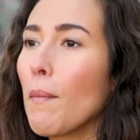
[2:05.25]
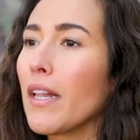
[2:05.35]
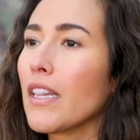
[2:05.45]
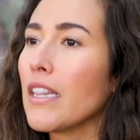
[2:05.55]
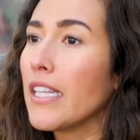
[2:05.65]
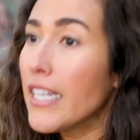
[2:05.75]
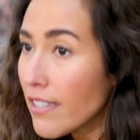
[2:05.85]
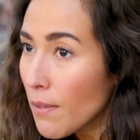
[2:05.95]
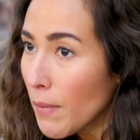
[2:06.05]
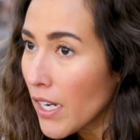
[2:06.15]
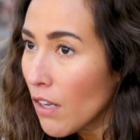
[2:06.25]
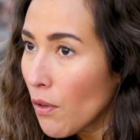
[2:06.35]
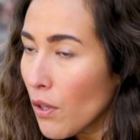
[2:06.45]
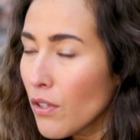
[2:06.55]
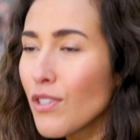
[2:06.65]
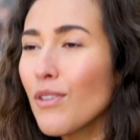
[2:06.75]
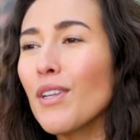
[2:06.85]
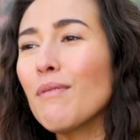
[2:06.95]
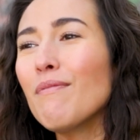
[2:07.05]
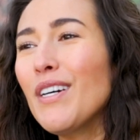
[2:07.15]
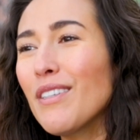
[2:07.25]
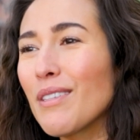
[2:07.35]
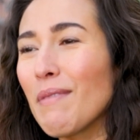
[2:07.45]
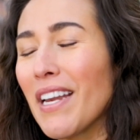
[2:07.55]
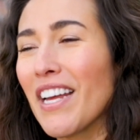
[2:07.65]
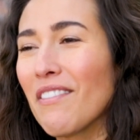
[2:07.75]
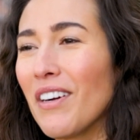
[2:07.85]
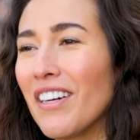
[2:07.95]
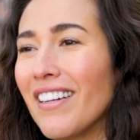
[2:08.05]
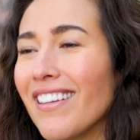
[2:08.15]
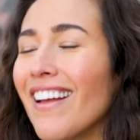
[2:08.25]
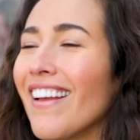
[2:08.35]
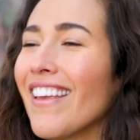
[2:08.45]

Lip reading: From least meaningful to the most meaningful,